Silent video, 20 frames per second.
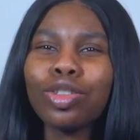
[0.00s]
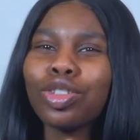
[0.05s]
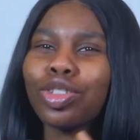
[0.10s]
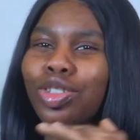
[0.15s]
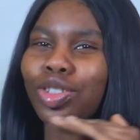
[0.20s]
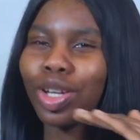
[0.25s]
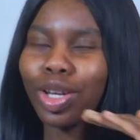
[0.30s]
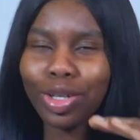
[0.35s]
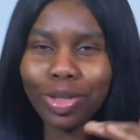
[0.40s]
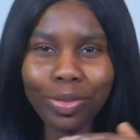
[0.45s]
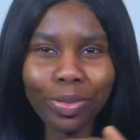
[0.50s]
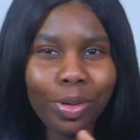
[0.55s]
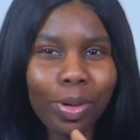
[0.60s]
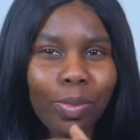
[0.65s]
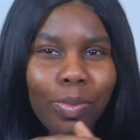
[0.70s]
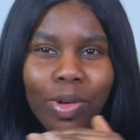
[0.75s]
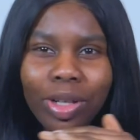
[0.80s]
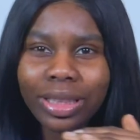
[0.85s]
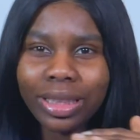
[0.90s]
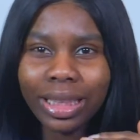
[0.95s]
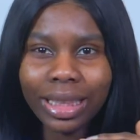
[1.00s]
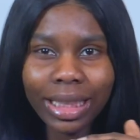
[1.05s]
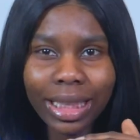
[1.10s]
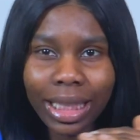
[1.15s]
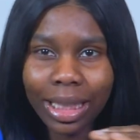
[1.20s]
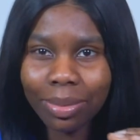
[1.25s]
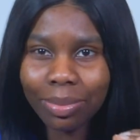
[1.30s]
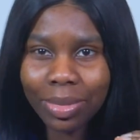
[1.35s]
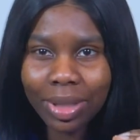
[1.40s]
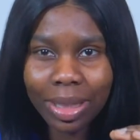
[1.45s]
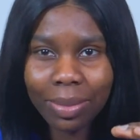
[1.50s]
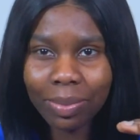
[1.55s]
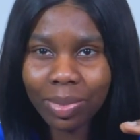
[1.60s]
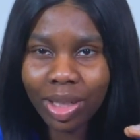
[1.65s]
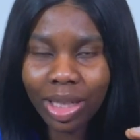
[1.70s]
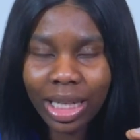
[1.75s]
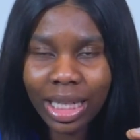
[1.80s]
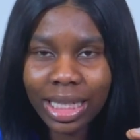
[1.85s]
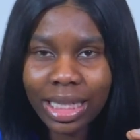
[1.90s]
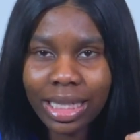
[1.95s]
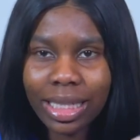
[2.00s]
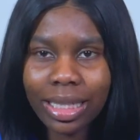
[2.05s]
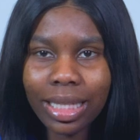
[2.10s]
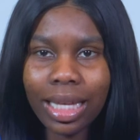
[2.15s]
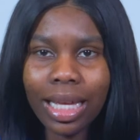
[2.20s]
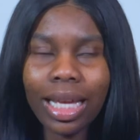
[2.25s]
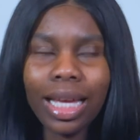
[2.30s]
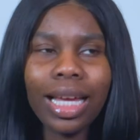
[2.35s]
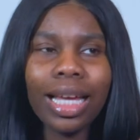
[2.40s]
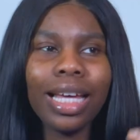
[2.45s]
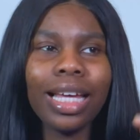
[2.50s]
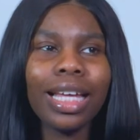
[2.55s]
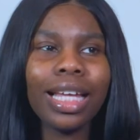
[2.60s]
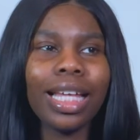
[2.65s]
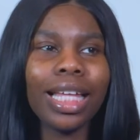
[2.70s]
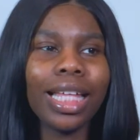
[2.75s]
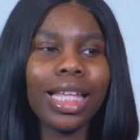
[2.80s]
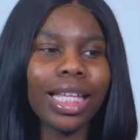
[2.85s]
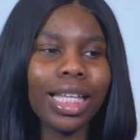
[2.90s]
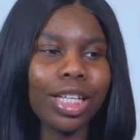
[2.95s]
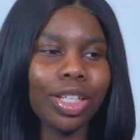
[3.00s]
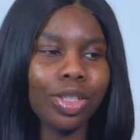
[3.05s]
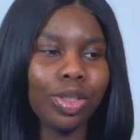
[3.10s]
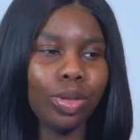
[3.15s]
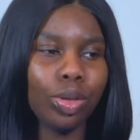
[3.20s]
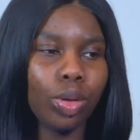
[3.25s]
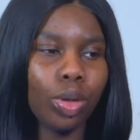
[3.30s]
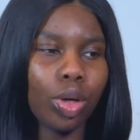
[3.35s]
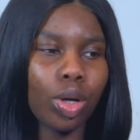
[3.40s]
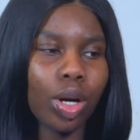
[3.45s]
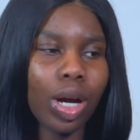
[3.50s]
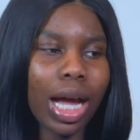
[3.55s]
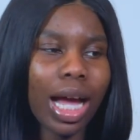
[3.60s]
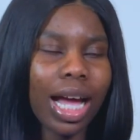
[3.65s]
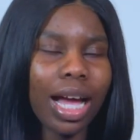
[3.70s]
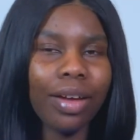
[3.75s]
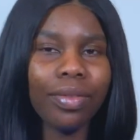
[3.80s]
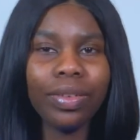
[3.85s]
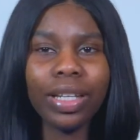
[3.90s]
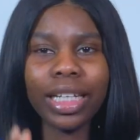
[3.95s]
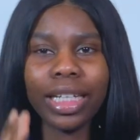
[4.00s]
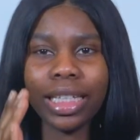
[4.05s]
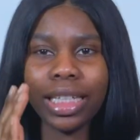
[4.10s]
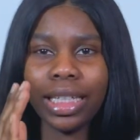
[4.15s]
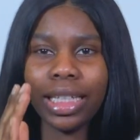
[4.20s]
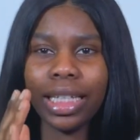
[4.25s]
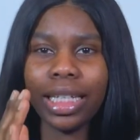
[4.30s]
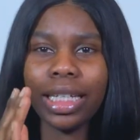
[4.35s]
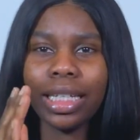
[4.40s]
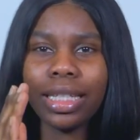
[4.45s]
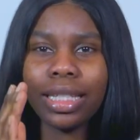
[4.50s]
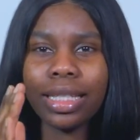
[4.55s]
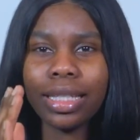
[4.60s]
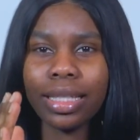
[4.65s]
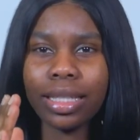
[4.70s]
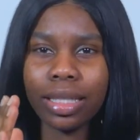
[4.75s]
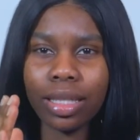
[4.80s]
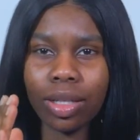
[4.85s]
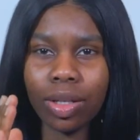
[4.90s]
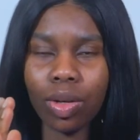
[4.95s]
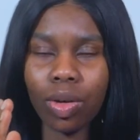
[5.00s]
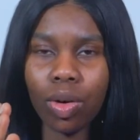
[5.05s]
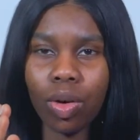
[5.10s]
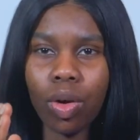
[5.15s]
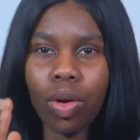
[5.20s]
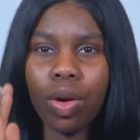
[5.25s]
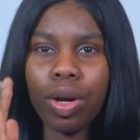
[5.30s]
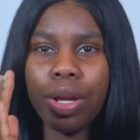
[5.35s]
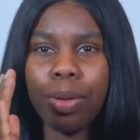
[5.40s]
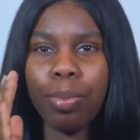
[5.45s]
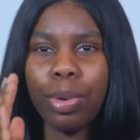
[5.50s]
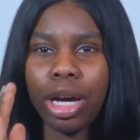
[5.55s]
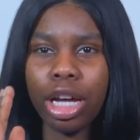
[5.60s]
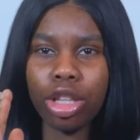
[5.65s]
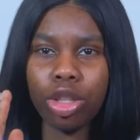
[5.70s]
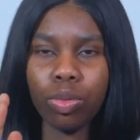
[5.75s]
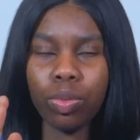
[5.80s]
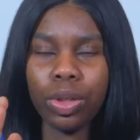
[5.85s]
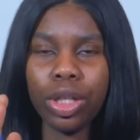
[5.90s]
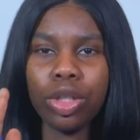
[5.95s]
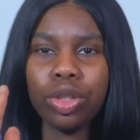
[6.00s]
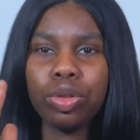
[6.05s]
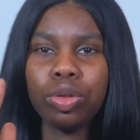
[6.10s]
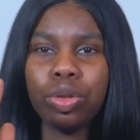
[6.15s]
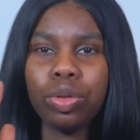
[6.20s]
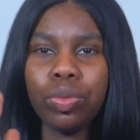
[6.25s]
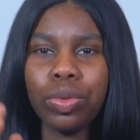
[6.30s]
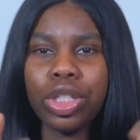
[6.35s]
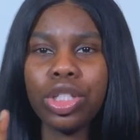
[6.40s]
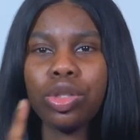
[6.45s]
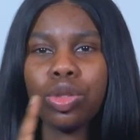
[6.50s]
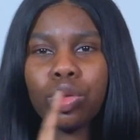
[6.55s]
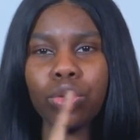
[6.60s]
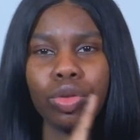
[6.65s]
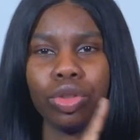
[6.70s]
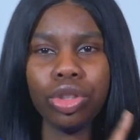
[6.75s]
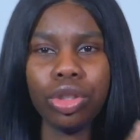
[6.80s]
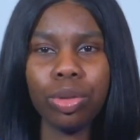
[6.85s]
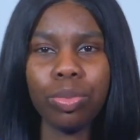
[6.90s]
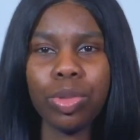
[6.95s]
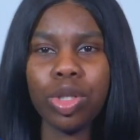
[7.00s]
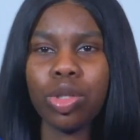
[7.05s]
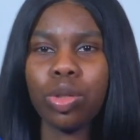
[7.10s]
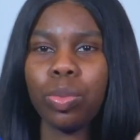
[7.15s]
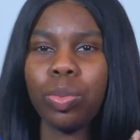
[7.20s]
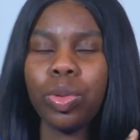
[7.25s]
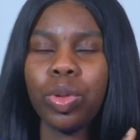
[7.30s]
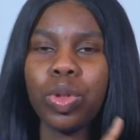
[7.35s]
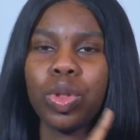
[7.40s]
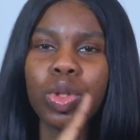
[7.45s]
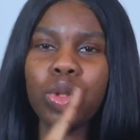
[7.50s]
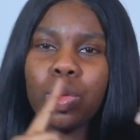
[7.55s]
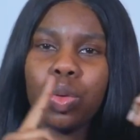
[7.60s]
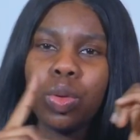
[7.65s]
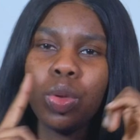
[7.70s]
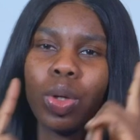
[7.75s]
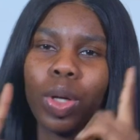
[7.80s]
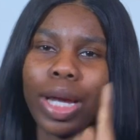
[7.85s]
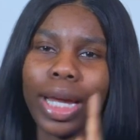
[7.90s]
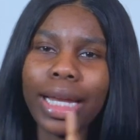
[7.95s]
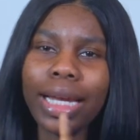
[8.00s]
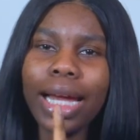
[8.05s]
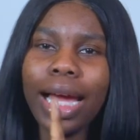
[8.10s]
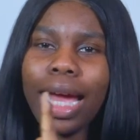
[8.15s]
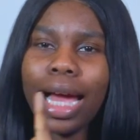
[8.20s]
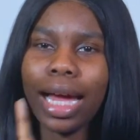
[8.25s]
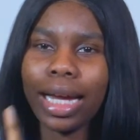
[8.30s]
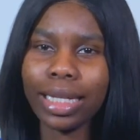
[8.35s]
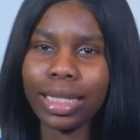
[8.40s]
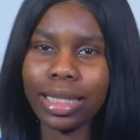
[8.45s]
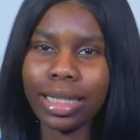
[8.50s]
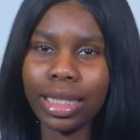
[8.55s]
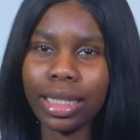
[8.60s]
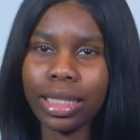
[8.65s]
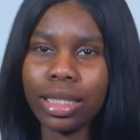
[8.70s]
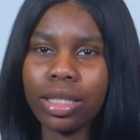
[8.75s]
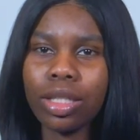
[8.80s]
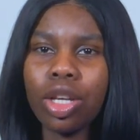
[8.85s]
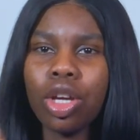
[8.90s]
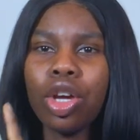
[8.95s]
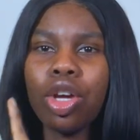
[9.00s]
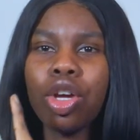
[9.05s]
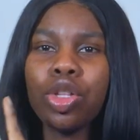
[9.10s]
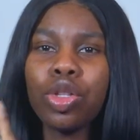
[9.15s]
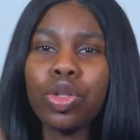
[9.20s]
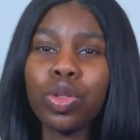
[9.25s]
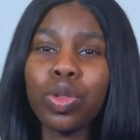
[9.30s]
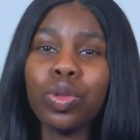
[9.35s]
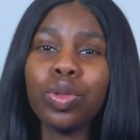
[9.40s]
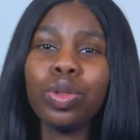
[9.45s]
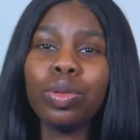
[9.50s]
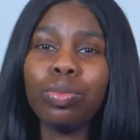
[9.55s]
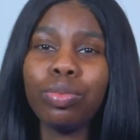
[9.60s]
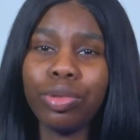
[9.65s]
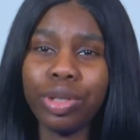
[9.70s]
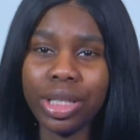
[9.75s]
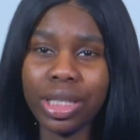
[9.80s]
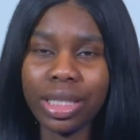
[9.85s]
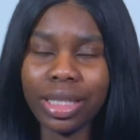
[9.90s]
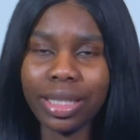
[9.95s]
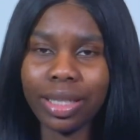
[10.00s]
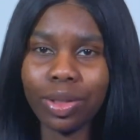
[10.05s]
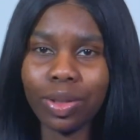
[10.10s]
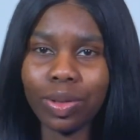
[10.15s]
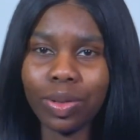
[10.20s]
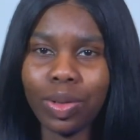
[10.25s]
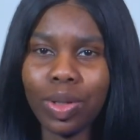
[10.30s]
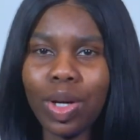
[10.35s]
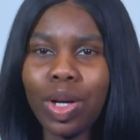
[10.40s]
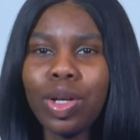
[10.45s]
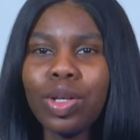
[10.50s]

Just from what the name implies, you have like a gate or a pathway through which sodium is supposed to get access to the brain cell.